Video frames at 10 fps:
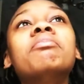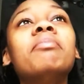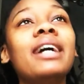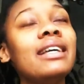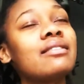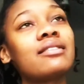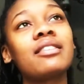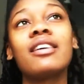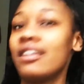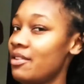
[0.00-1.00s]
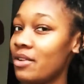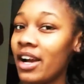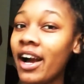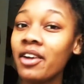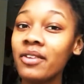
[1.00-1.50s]
But
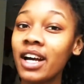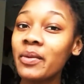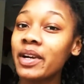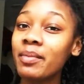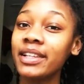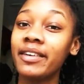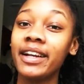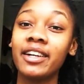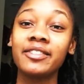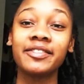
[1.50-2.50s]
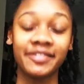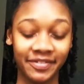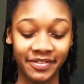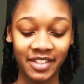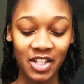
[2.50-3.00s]
I don't gotta worry about that right now.
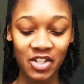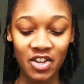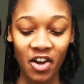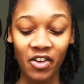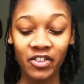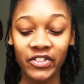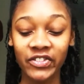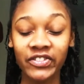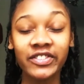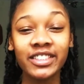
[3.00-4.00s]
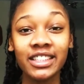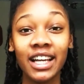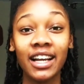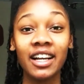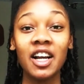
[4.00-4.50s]
So
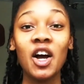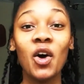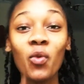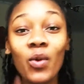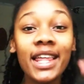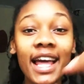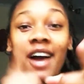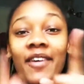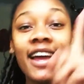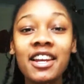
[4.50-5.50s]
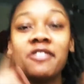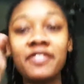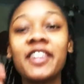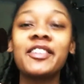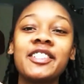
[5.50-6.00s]
yeah. Without any
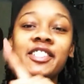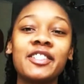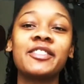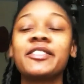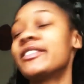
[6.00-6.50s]
further ado,